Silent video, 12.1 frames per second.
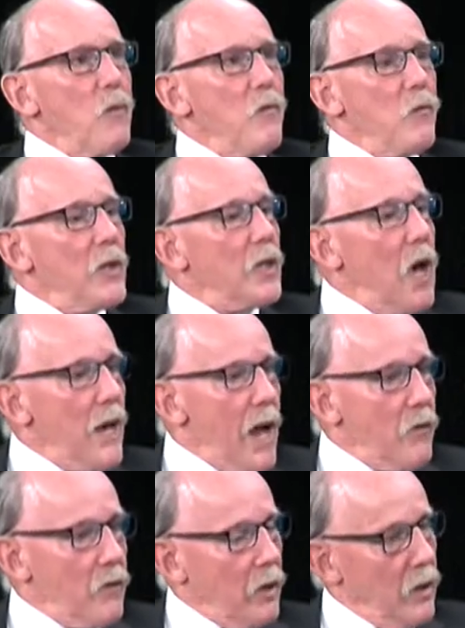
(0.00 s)
we've really gone
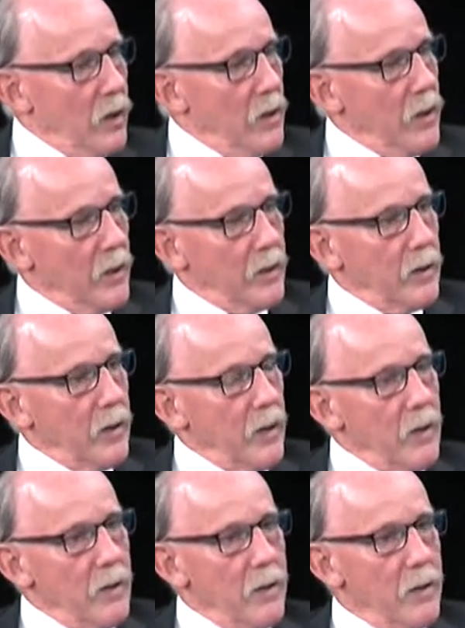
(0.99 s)
out
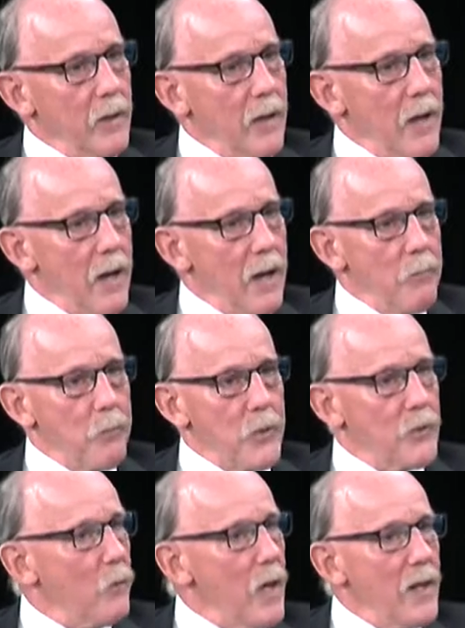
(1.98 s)
to
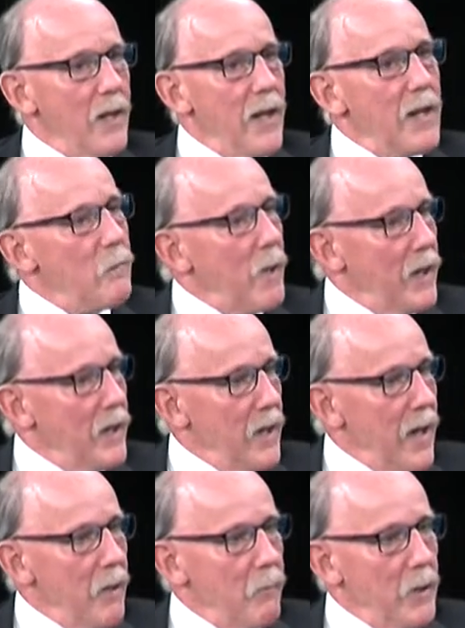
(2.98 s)
persuade anybody
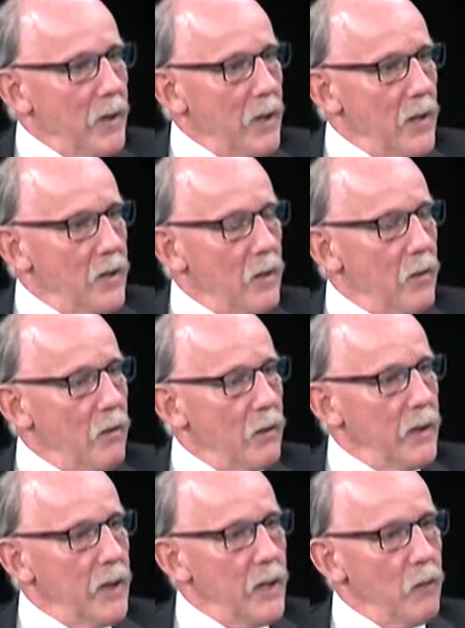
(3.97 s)
yet, because
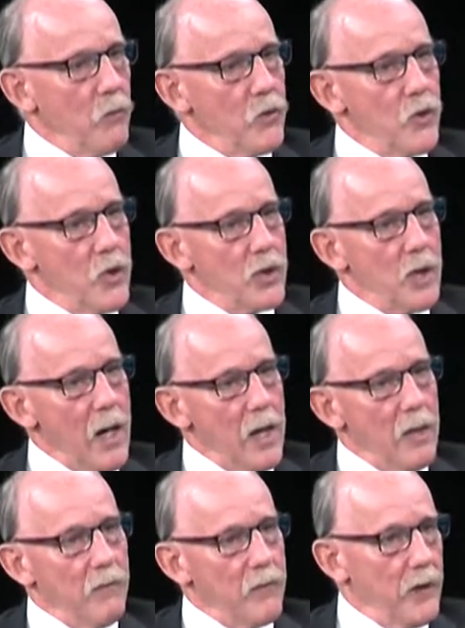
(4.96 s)
again, it was just
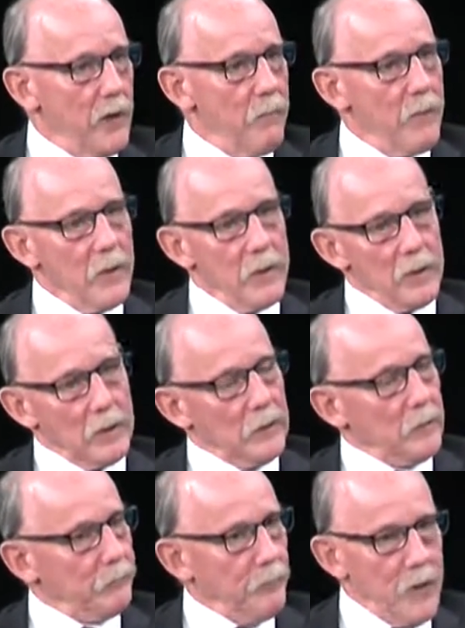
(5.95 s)
kind of to
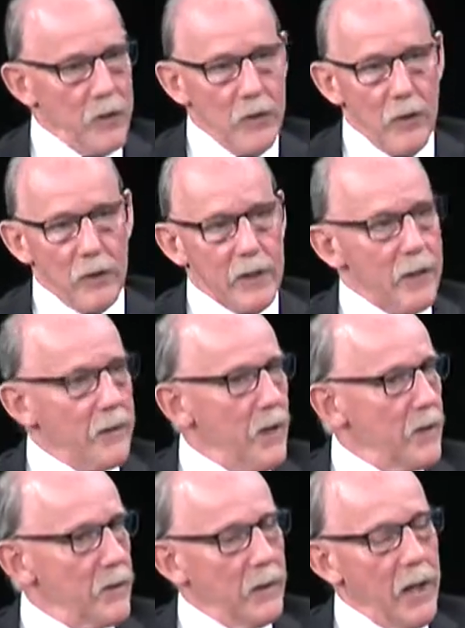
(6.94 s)
get
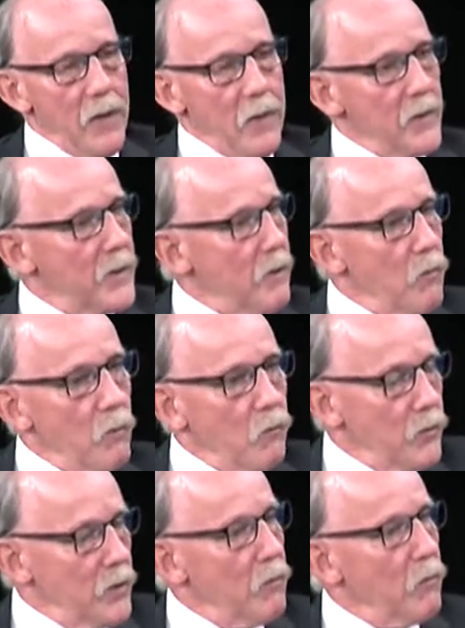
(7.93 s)
things together and see
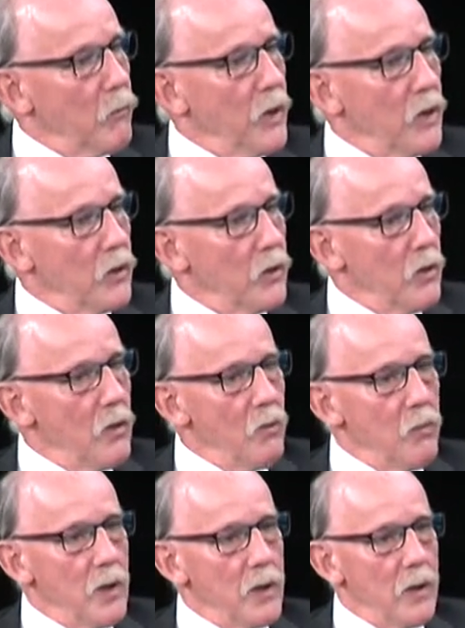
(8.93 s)
what we could
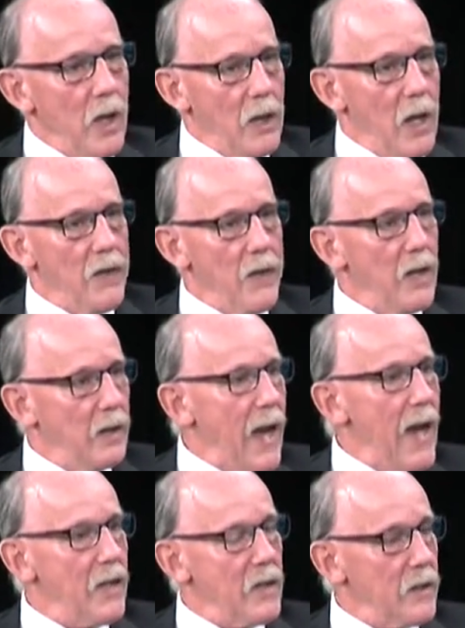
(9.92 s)
do, and I think
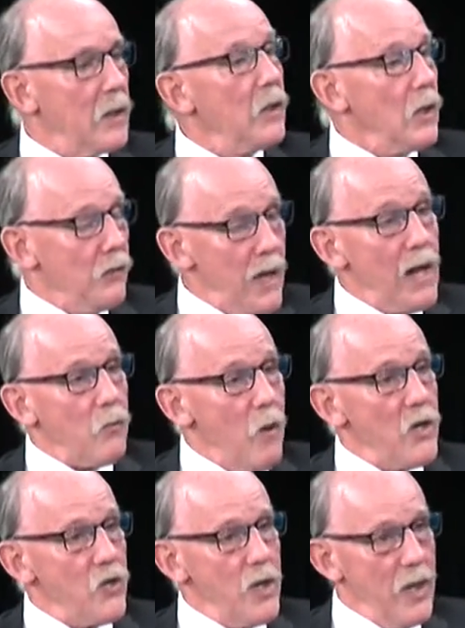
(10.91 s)
that
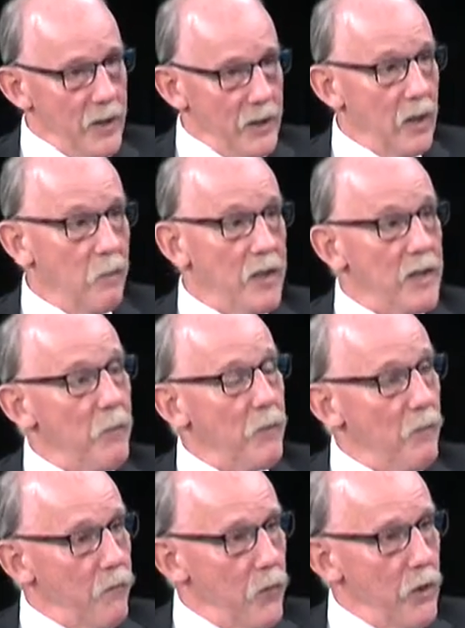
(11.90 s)
question is going to be
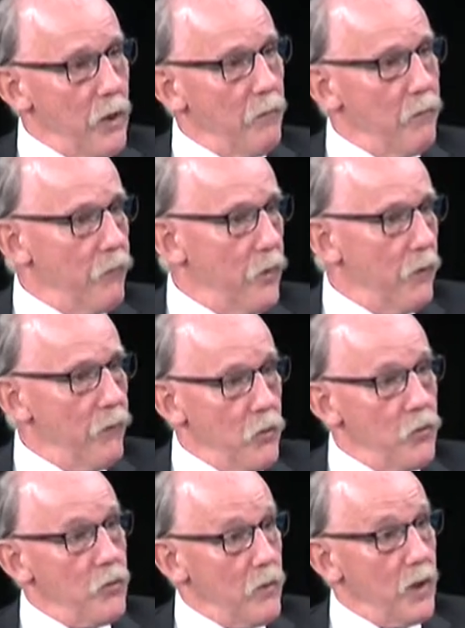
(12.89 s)
something for the
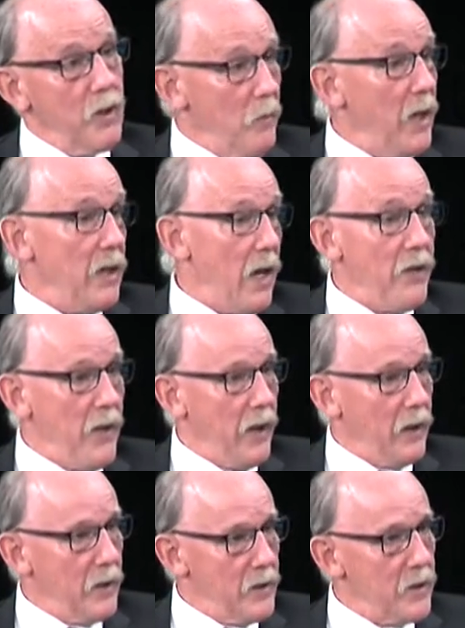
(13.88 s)
future of the committee. I
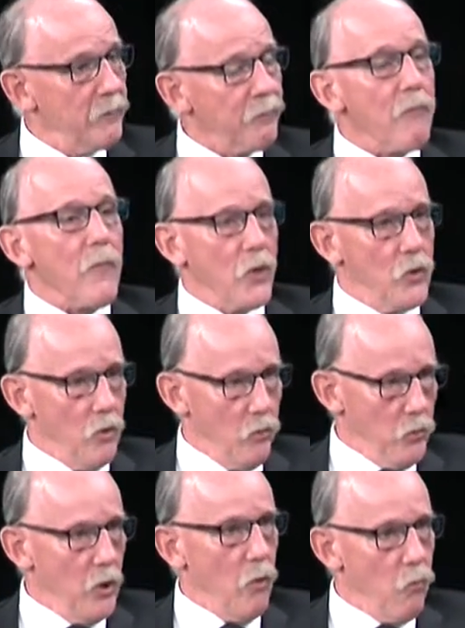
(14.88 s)
think is to
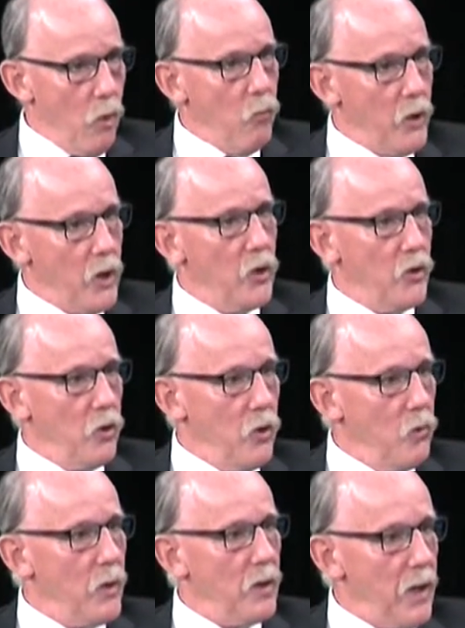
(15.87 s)
what we're going to
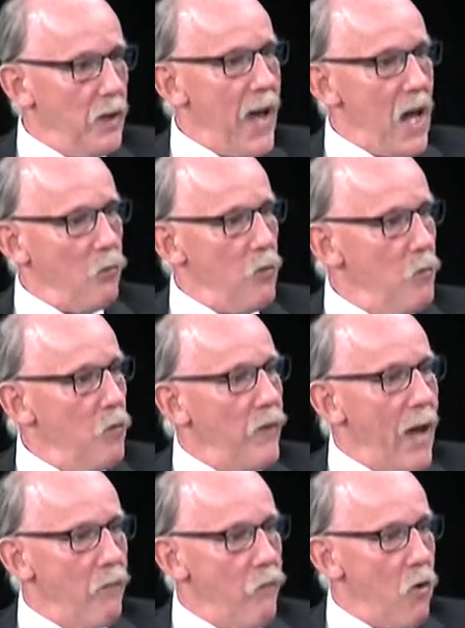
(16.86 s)
do and how do we move
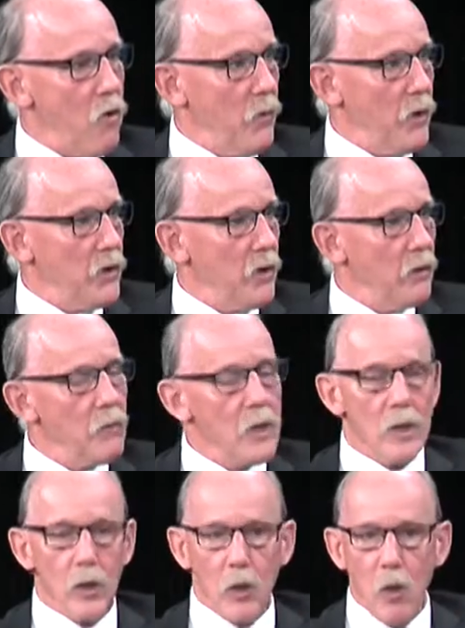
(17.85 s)
that forward to
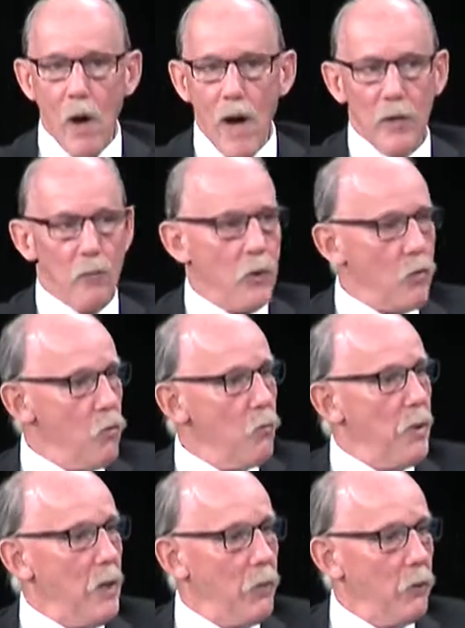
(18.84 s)
go out and
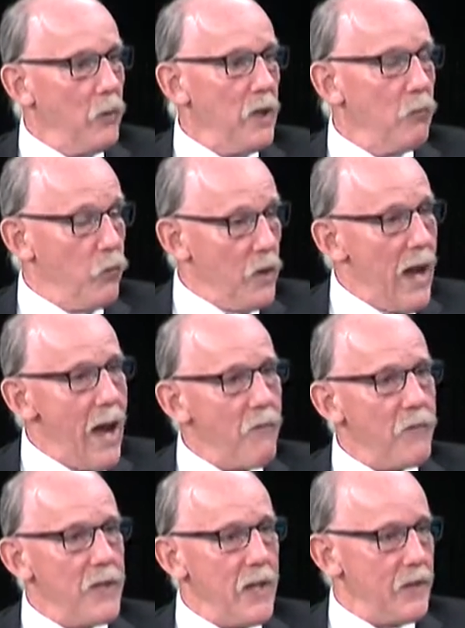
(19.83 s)
recruit people. We
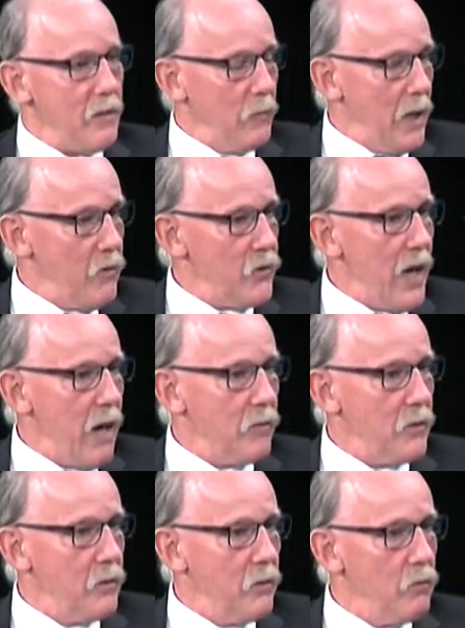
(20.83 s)
have sent some letters
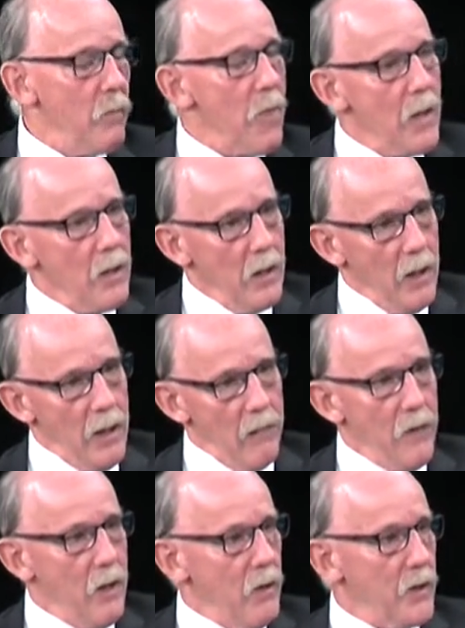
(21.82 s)
out to
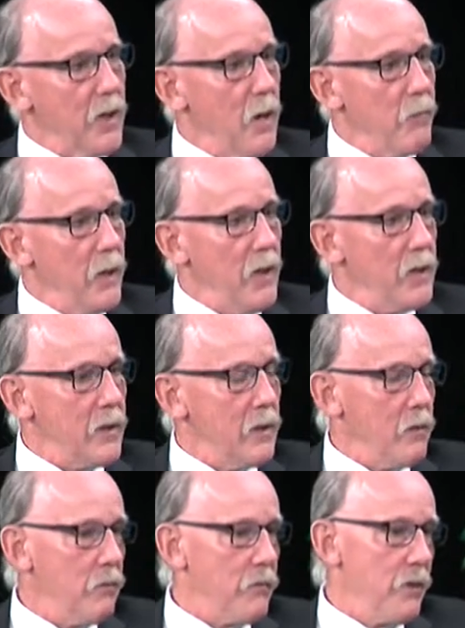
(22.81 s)
various companies
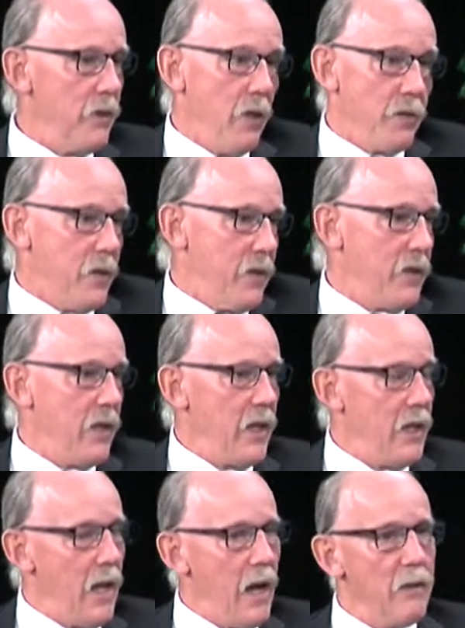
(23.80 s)
to
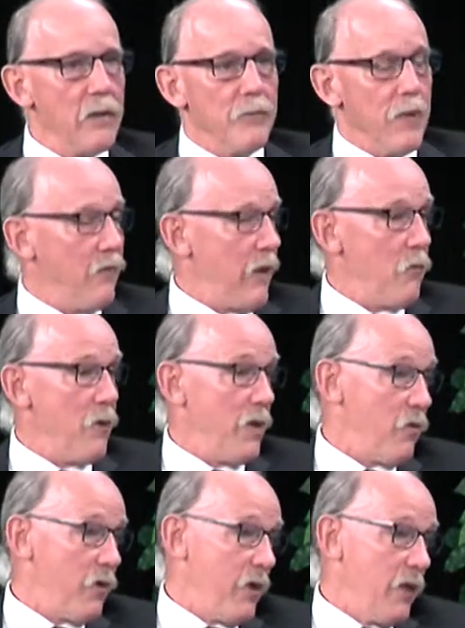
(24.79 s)
see if they were
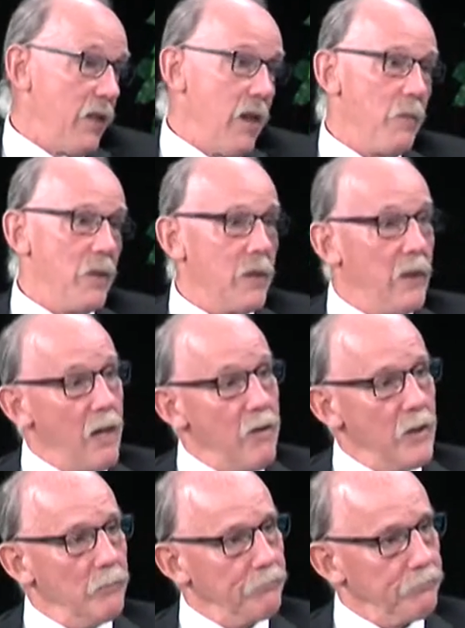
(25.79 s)
interested in coming to
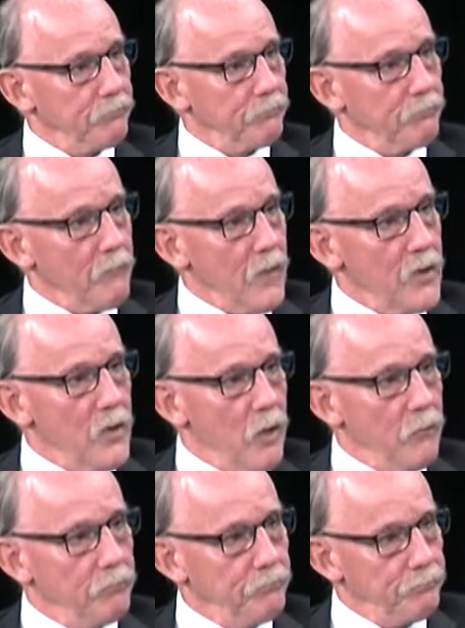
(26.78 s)
Derry. So